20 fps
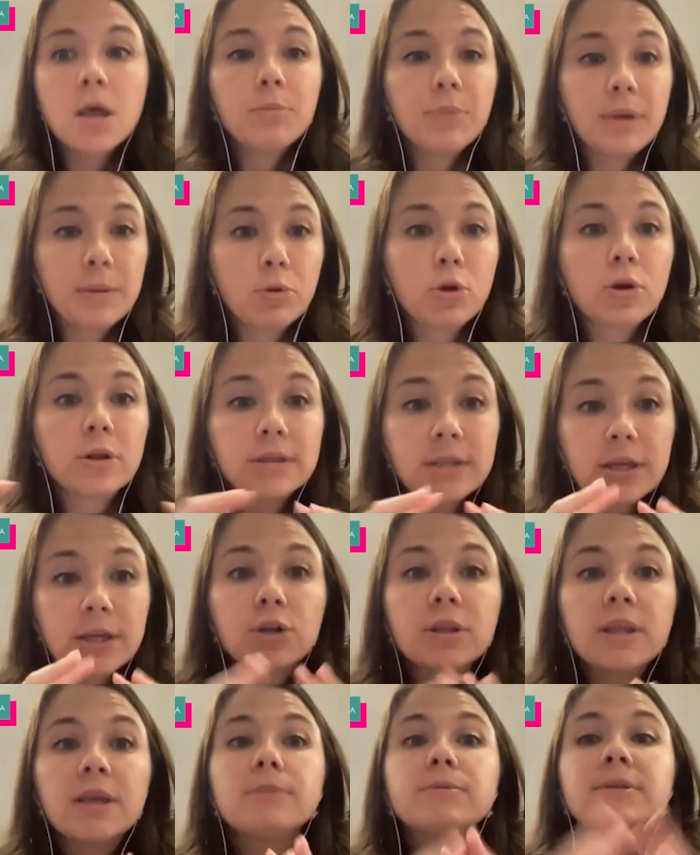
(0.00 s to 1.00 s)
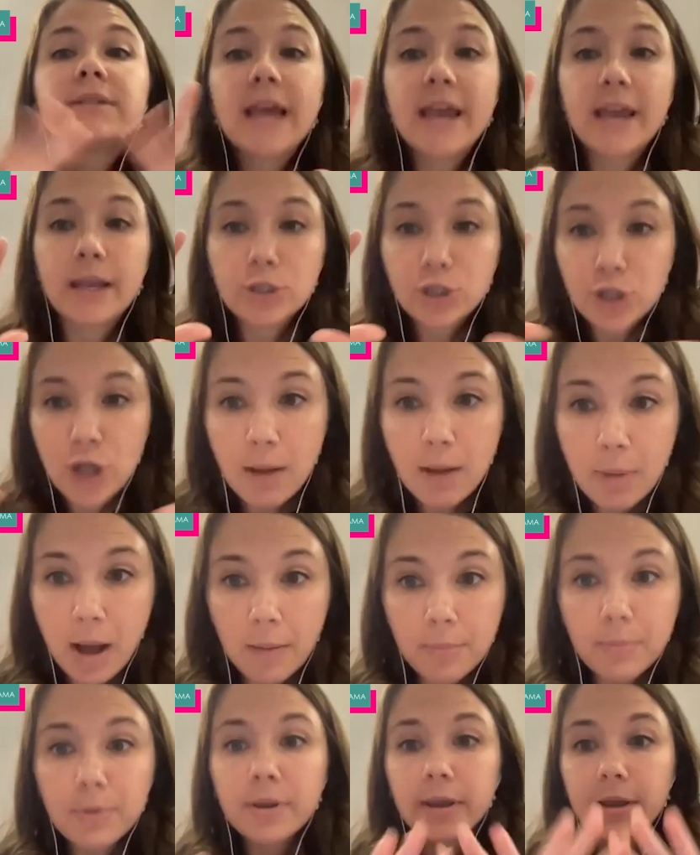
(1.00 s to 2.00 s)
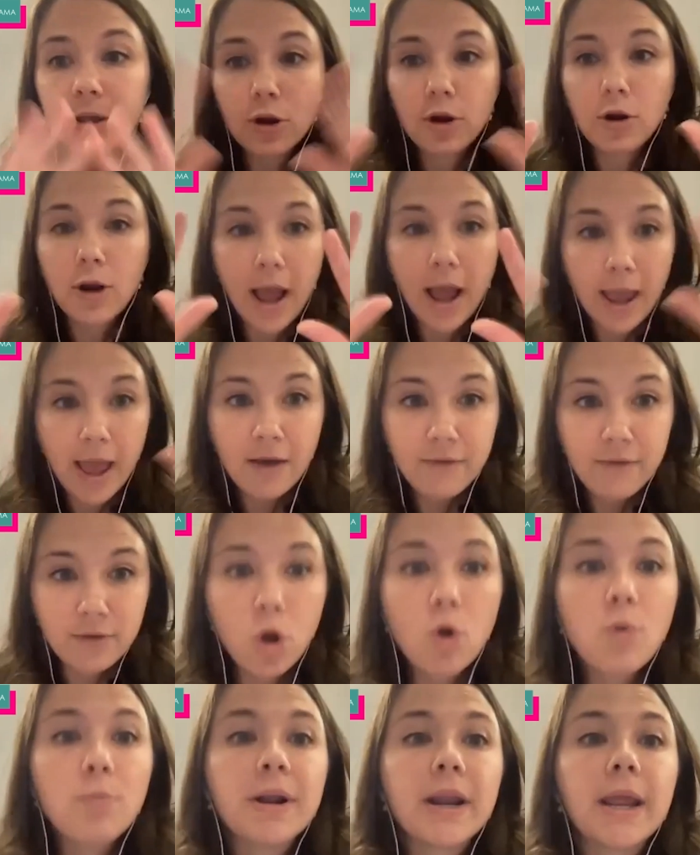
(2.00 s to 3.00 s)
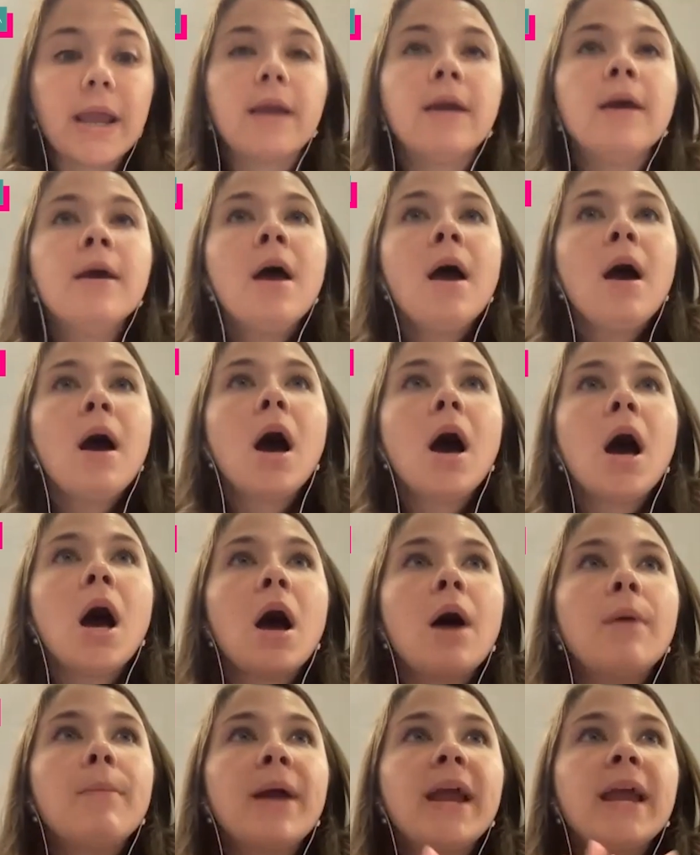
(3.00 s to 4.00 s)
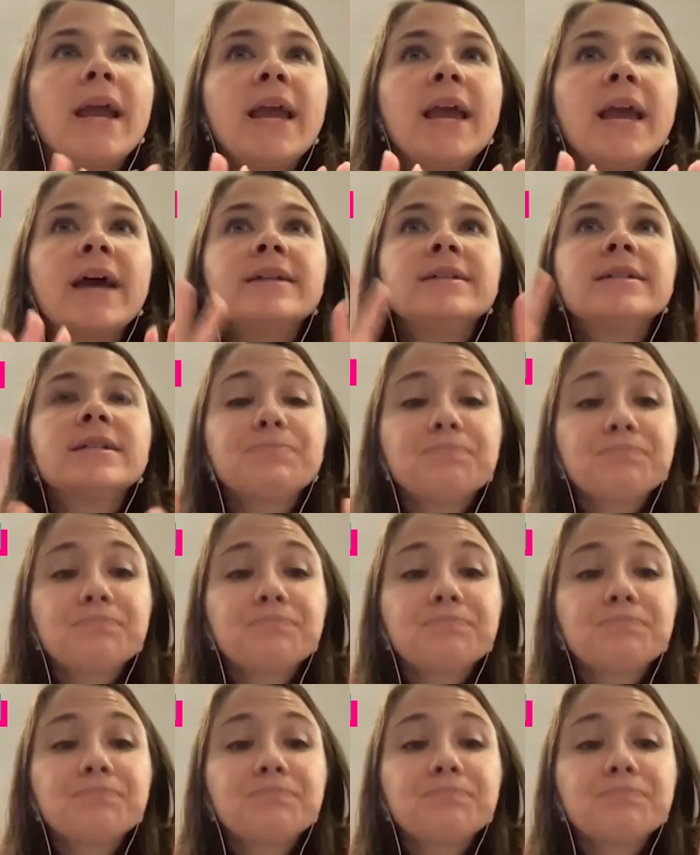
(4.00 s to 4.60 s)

People are literally saying job op, here, I have an opening. And